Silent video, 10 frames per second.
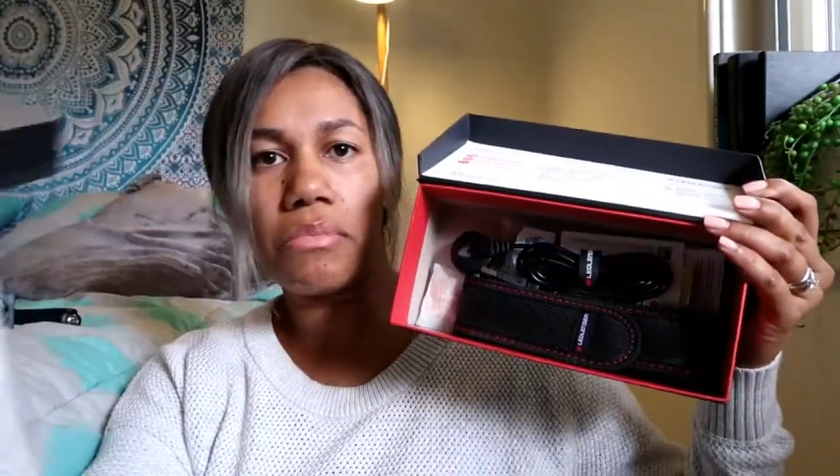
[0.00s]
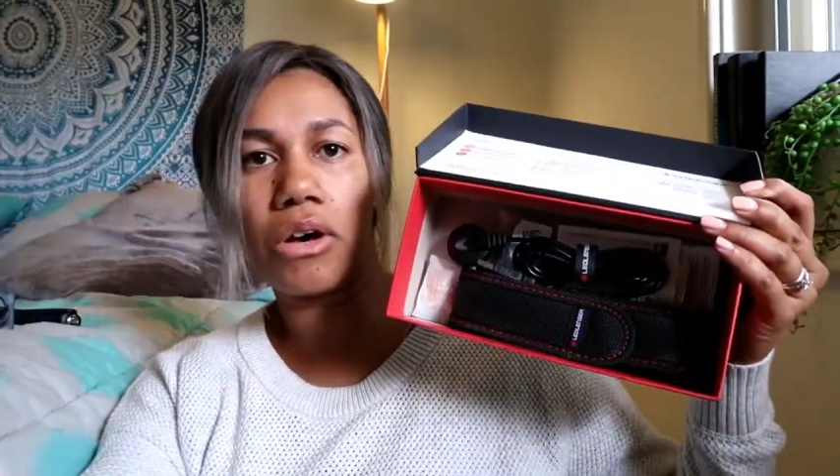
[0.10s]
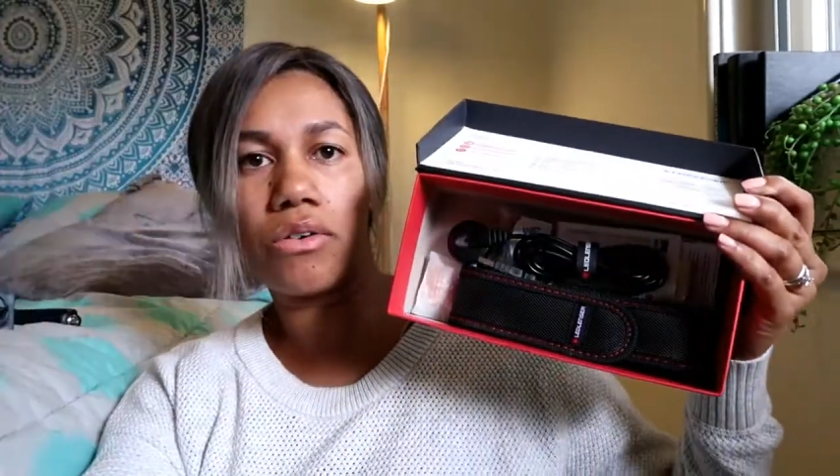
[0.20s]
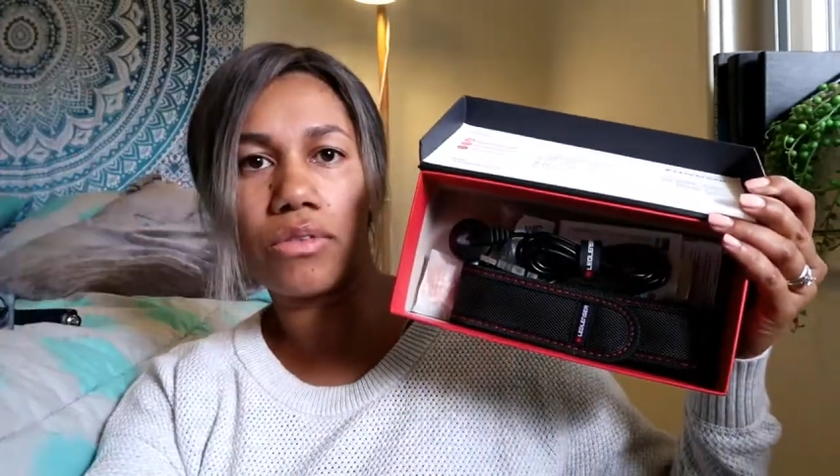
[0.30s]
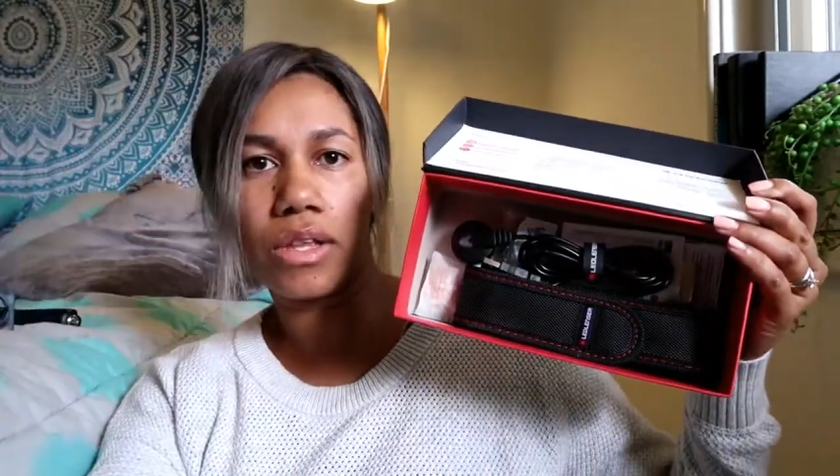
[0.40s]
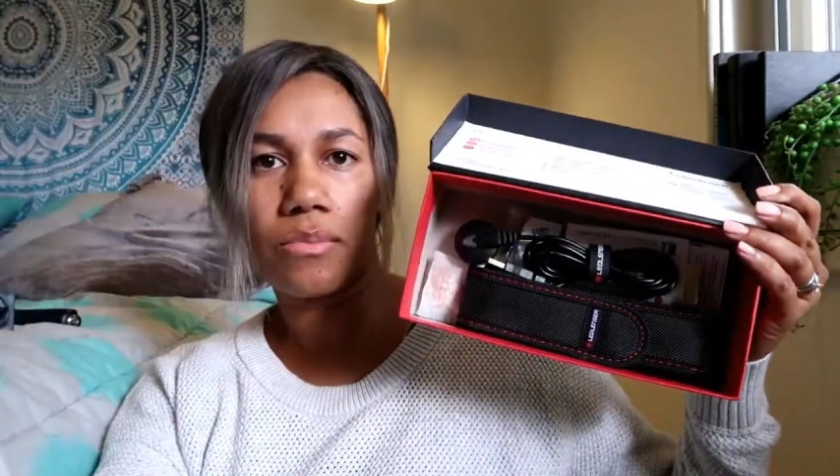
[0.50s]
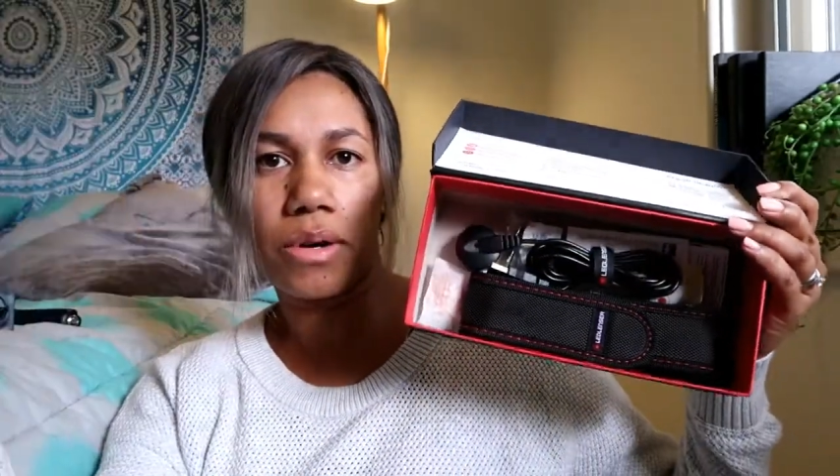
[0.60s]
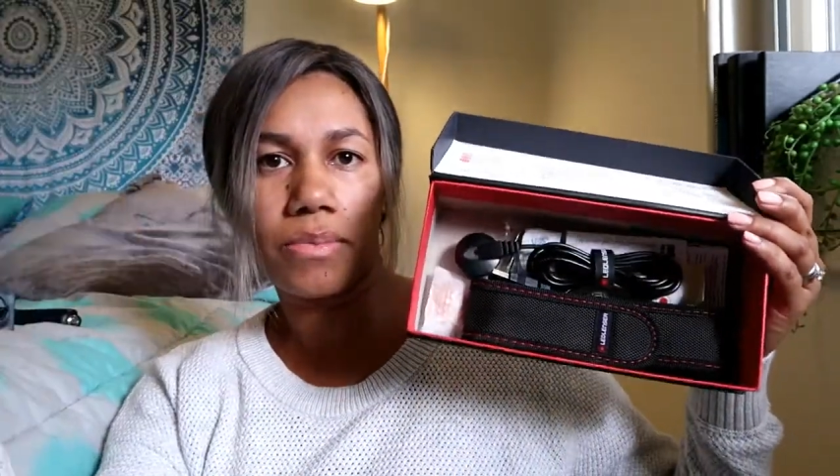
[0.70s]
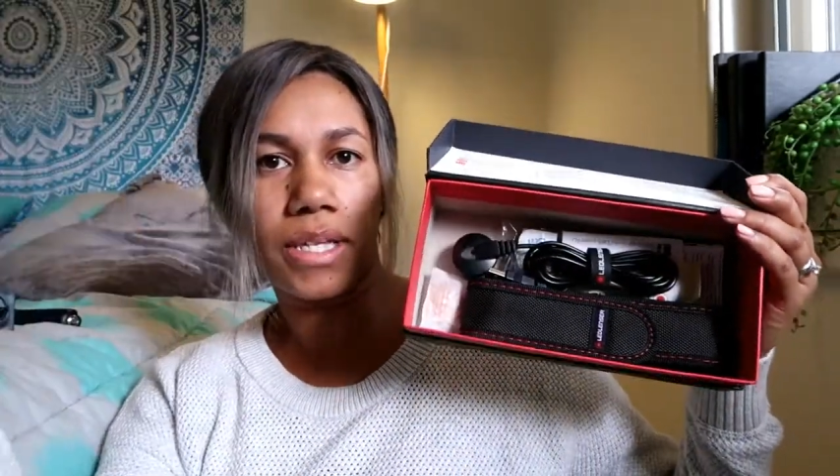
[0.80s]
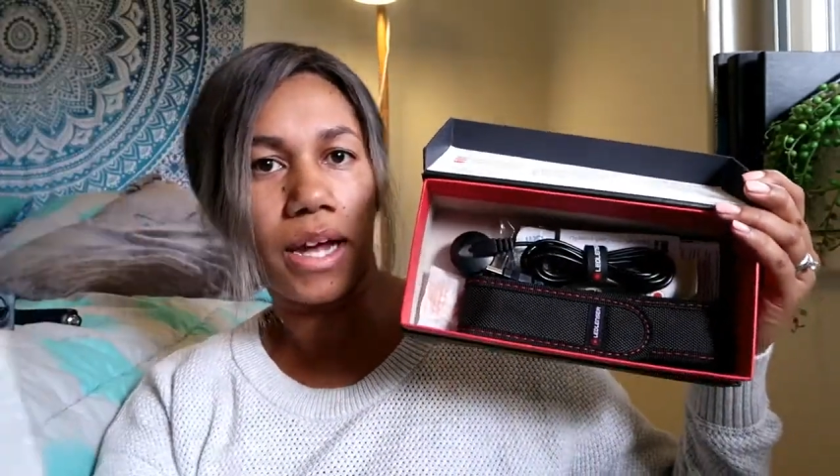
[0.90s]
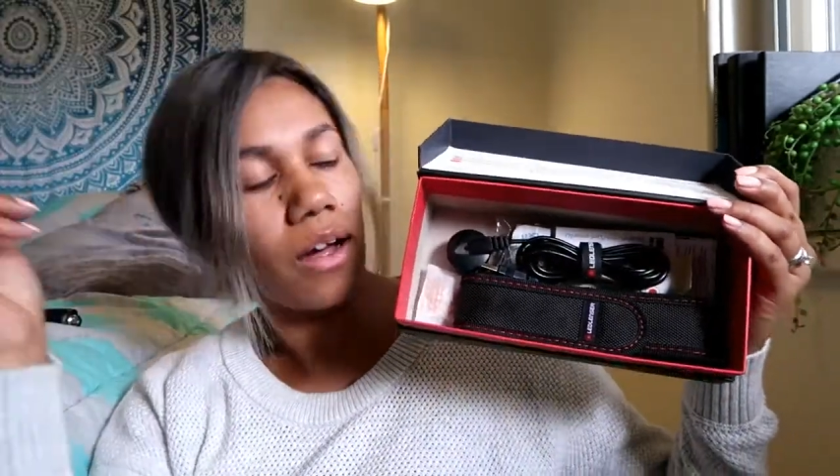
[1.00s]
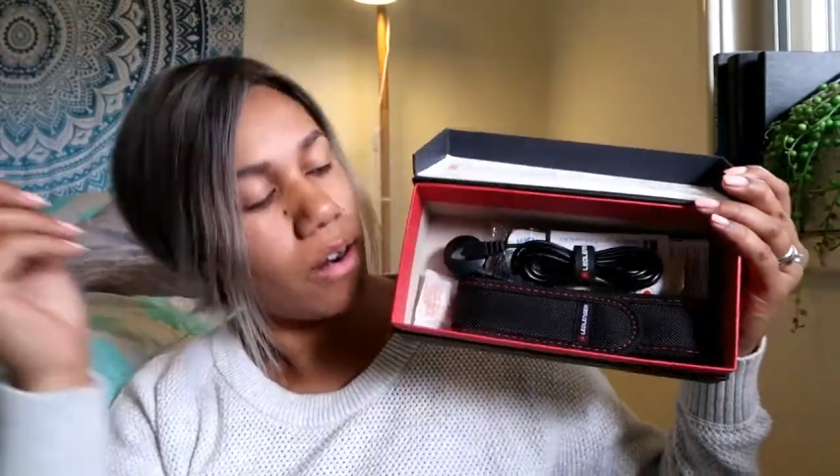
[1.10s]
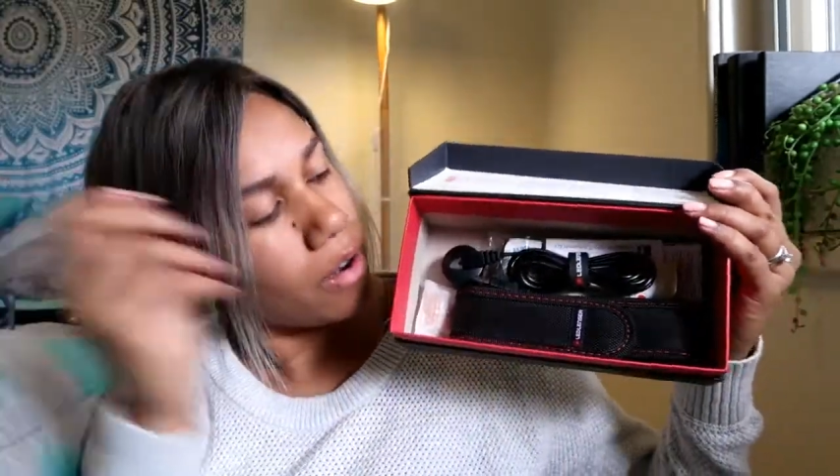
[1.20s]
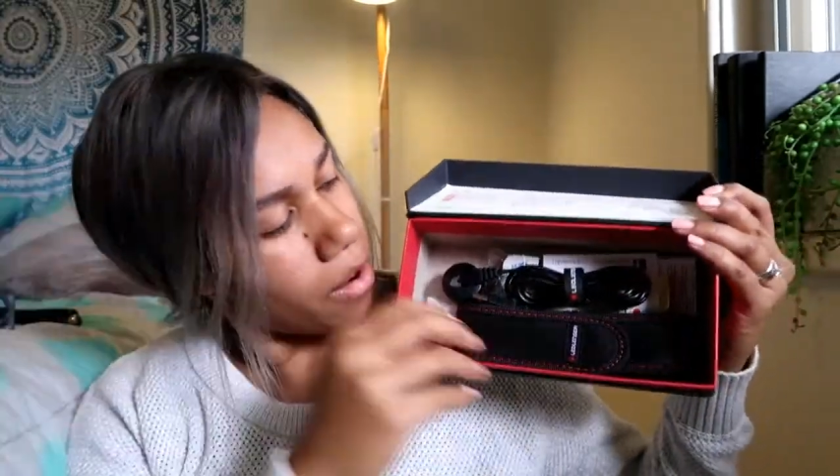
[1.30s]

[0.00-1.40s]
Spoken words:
the whole thing pops out.